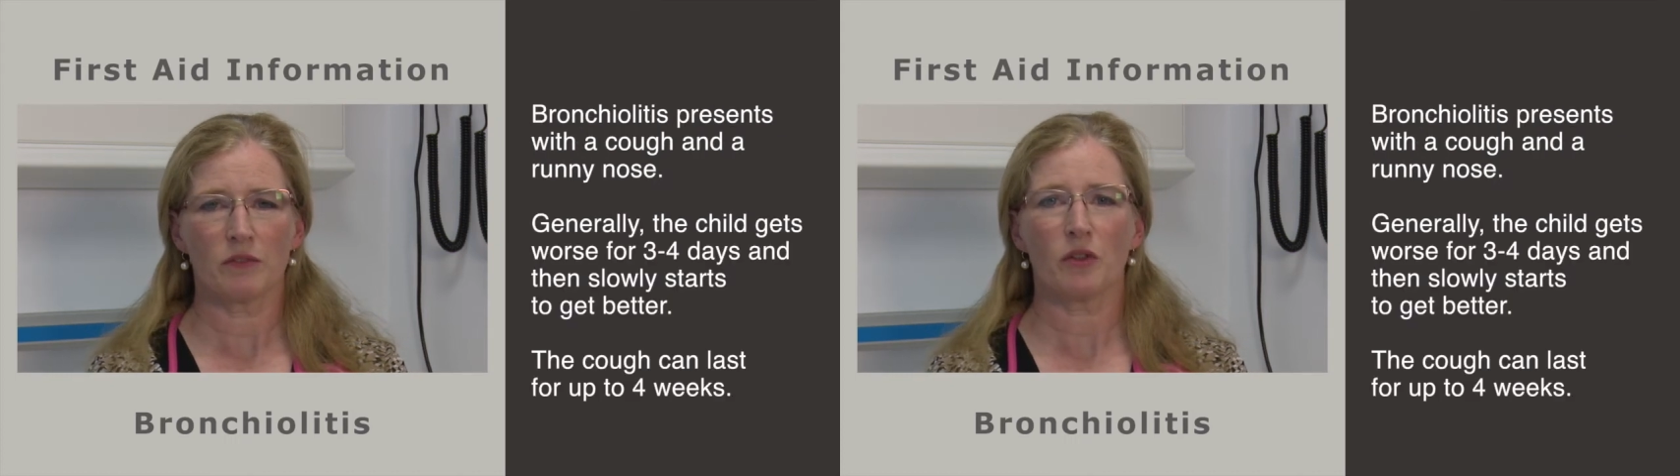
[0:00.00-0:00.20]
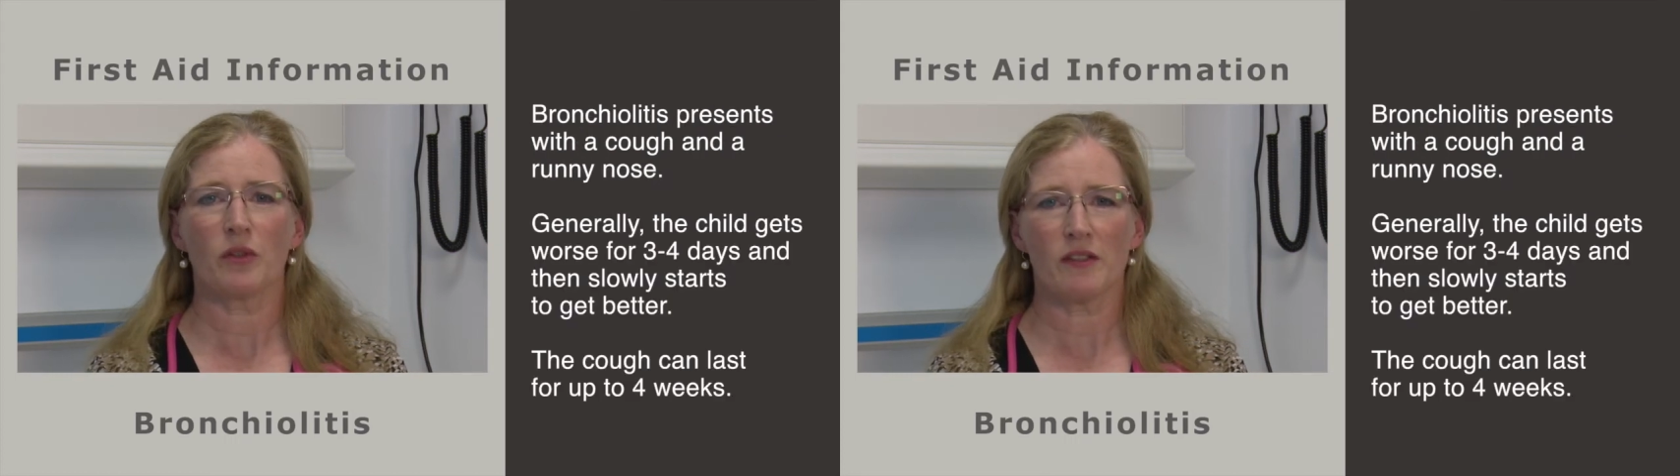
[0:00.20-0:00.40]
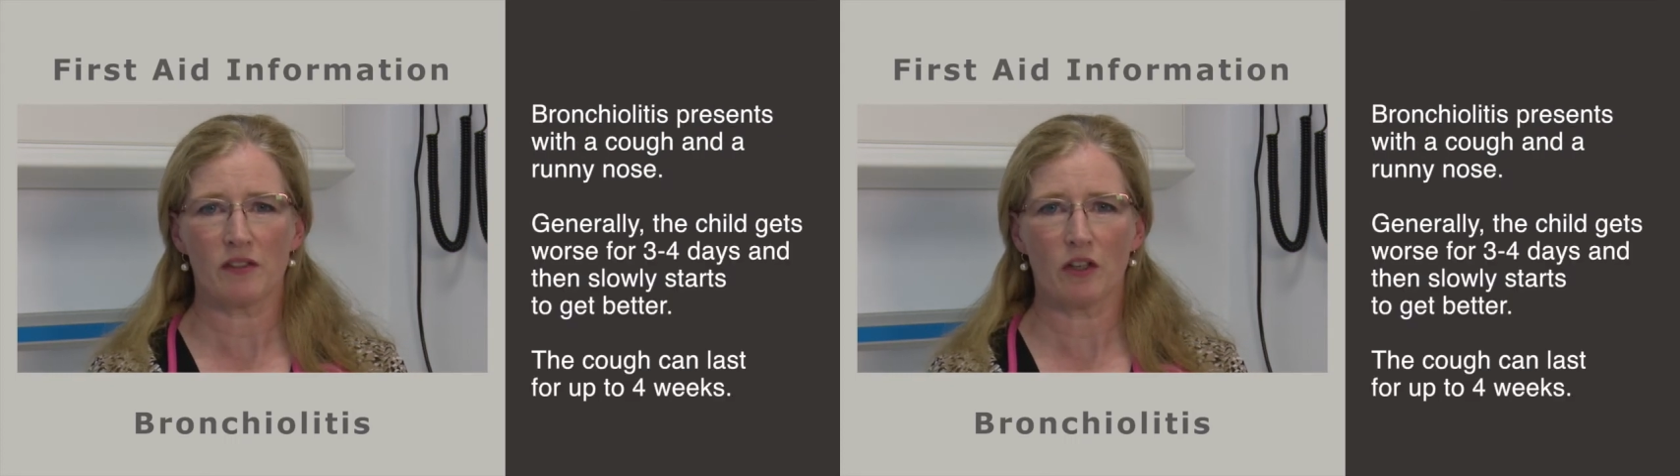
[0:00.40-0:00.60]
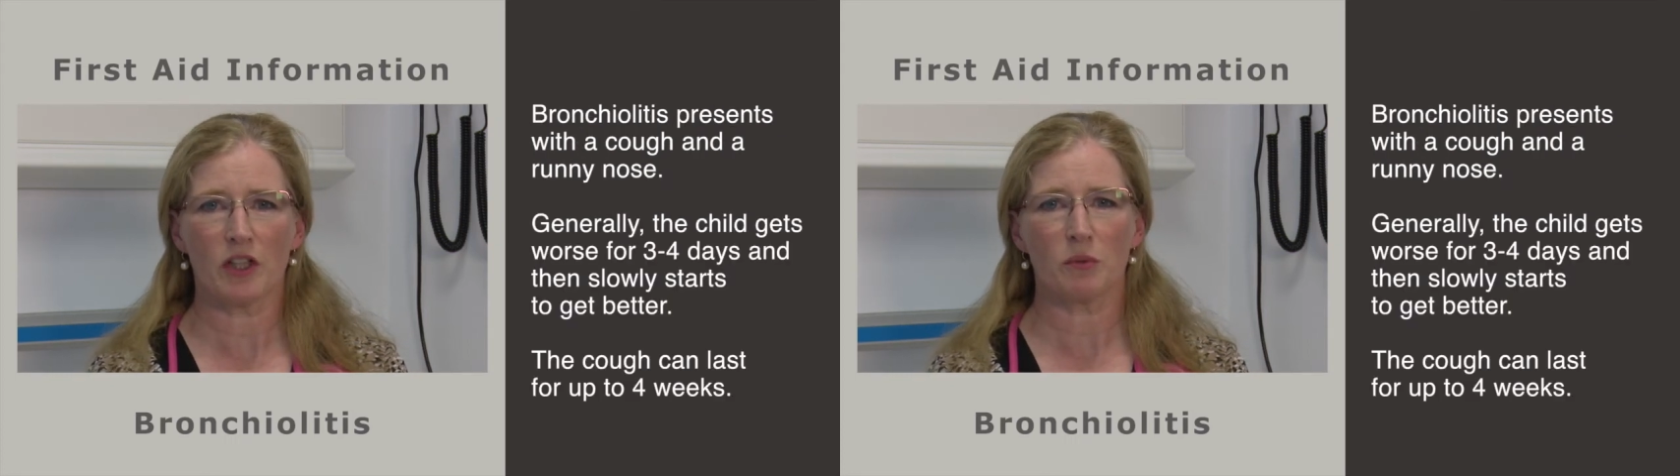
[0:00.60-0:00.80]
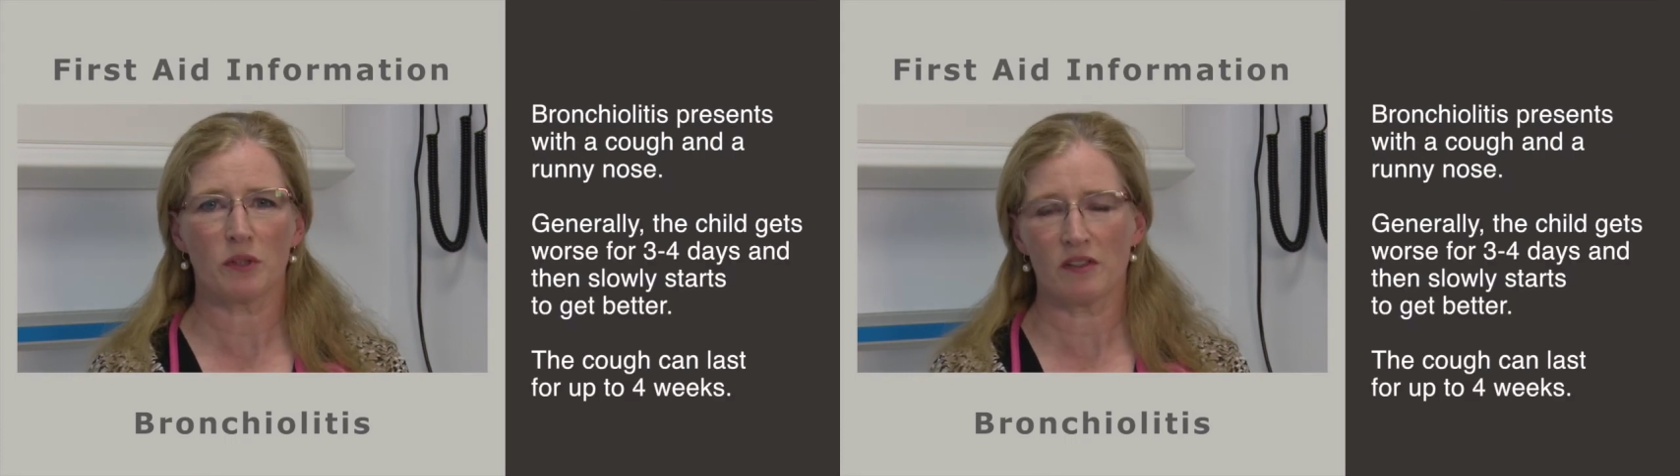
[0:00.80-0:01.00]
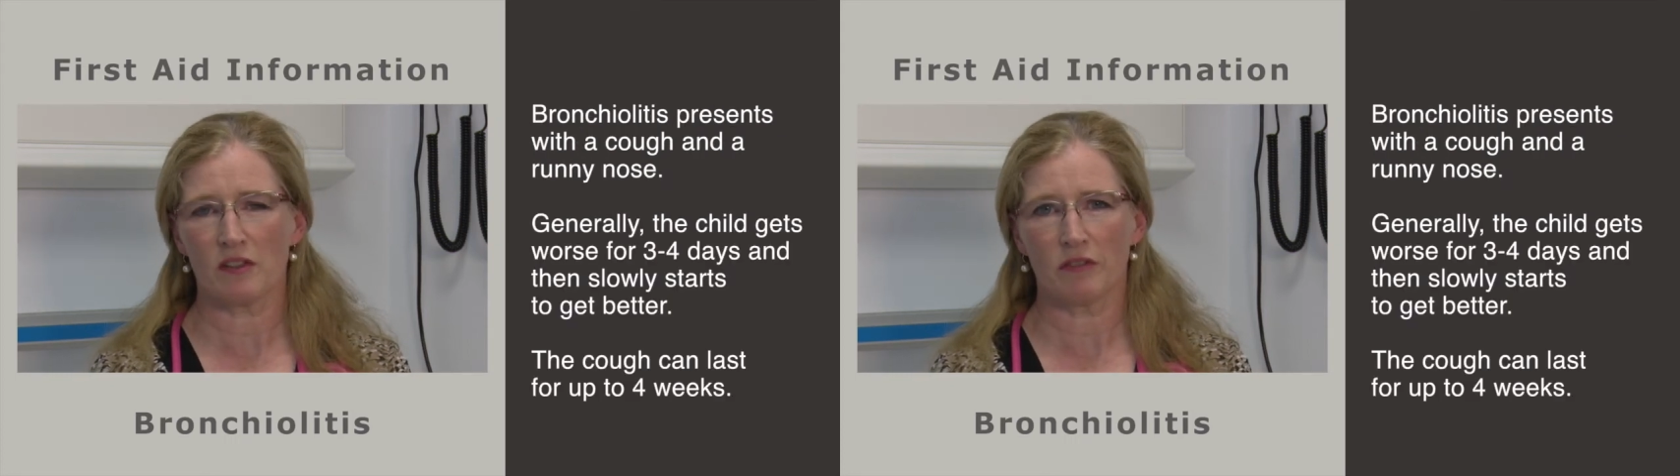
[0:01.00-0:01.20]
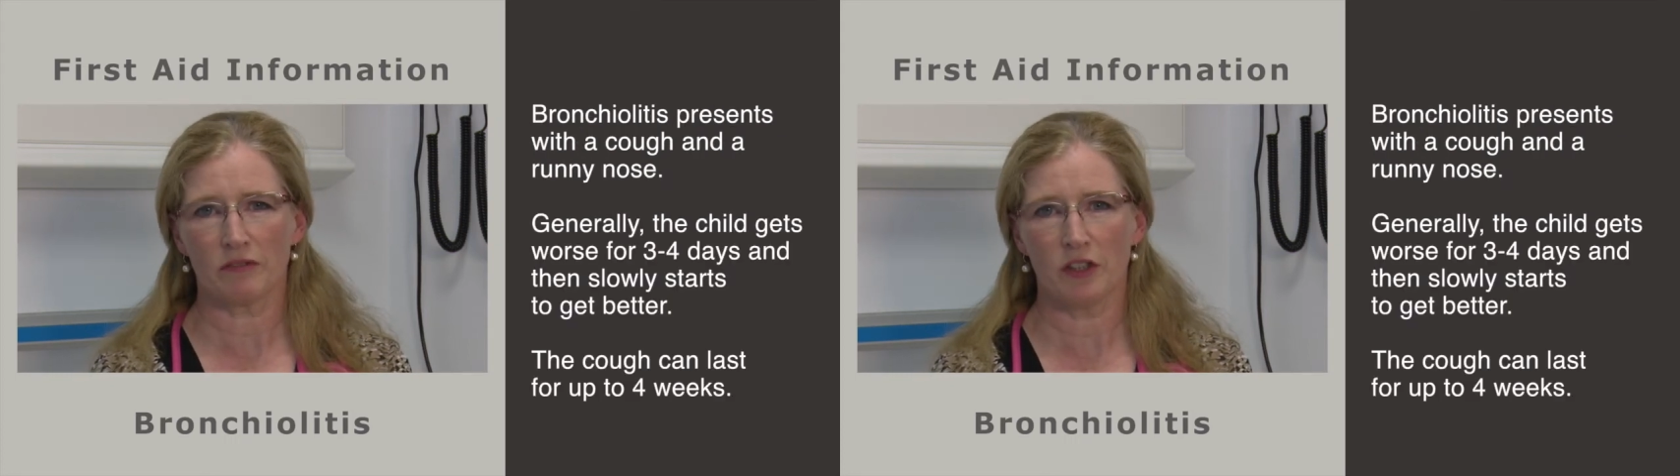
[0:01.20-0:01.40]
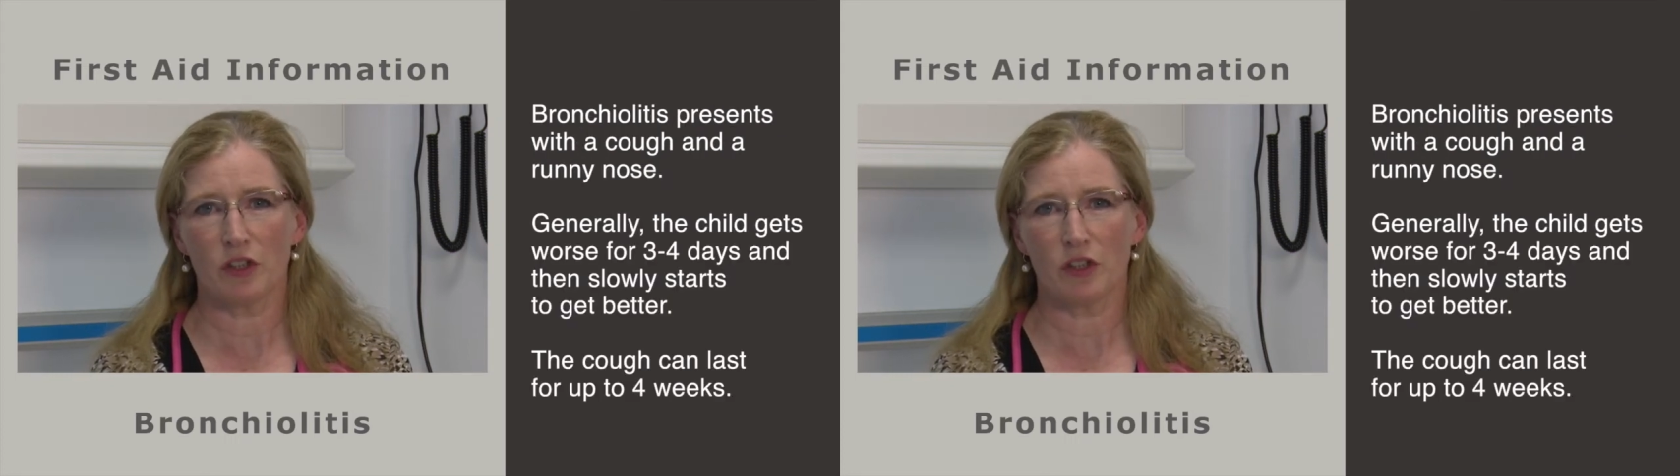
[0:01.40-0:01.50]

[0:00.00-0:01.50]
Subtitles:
So they start with the stuffy